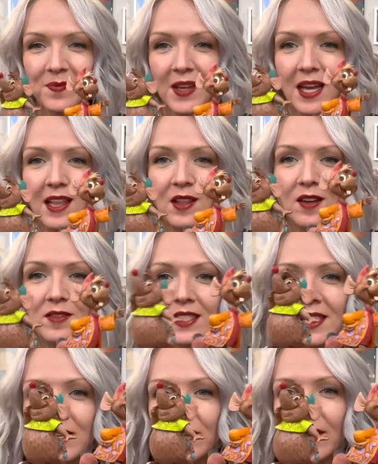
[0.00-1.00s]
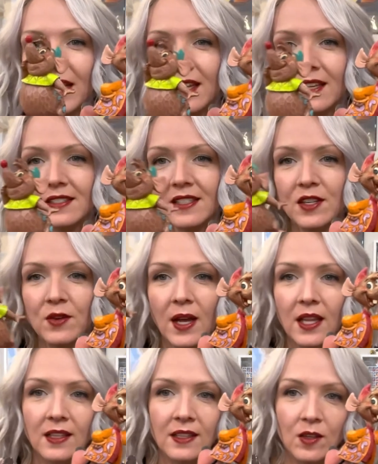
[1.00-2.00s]
I love Cinderella.
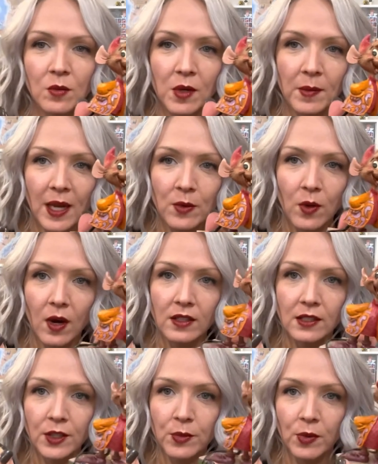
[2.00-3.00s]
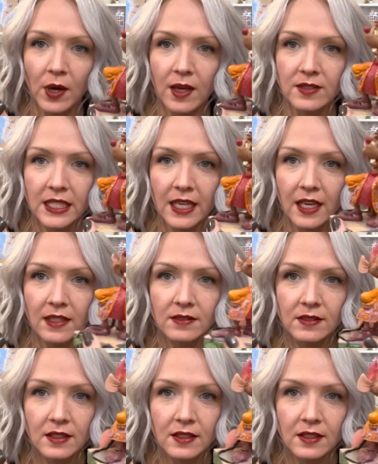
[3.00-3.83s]
Cinderella and Little Mermaid were on loop when I was a kid.